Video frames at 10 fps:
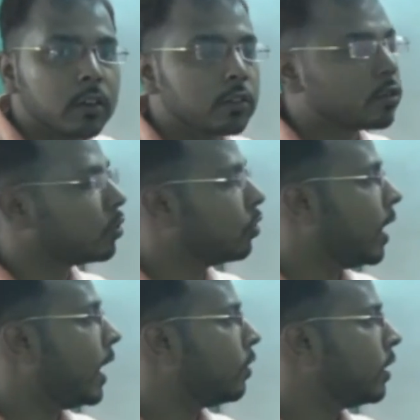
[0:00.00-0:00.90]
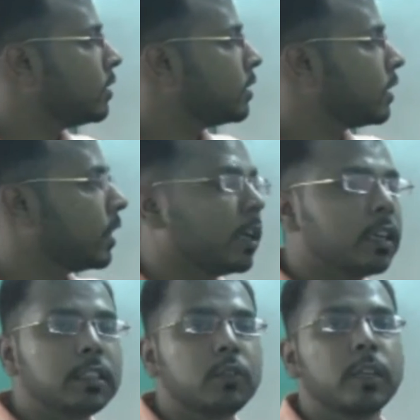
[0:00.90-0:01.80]
So ionization
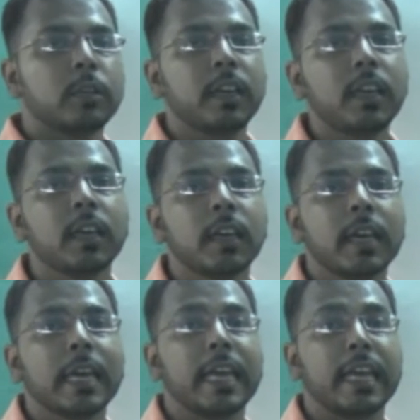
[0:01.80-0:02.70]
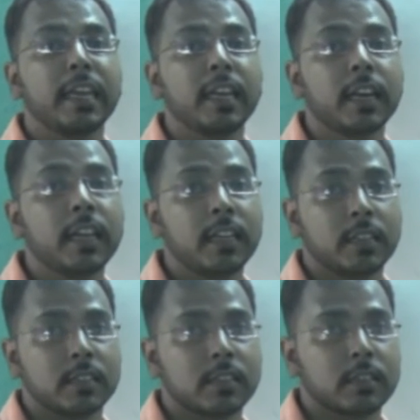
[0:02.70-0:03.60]
energy will be
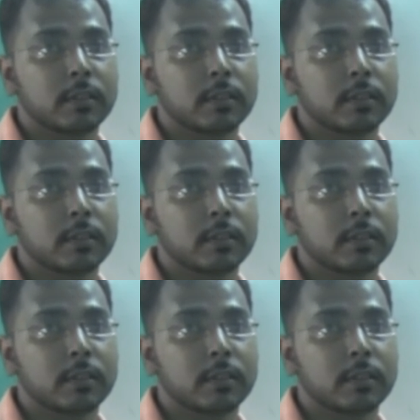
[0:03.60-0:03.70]
increased